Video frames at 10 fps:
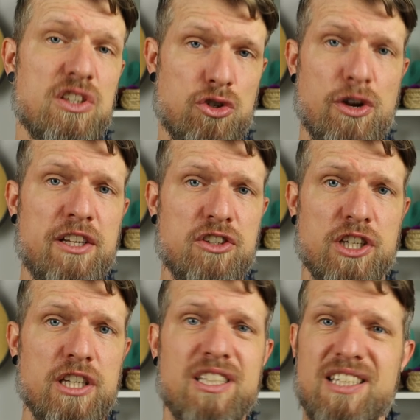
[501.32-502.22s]

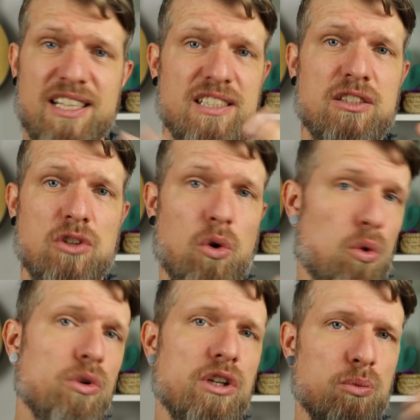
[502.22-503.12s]
strategy doesn't
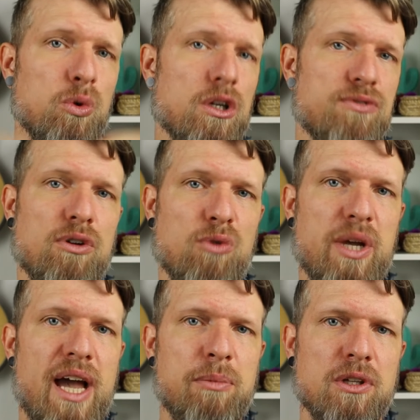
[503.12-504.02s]
only work for
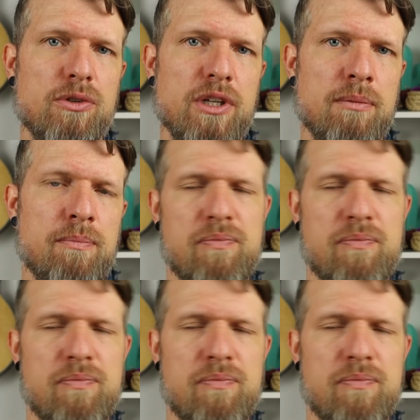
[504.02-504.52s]
vocabulary.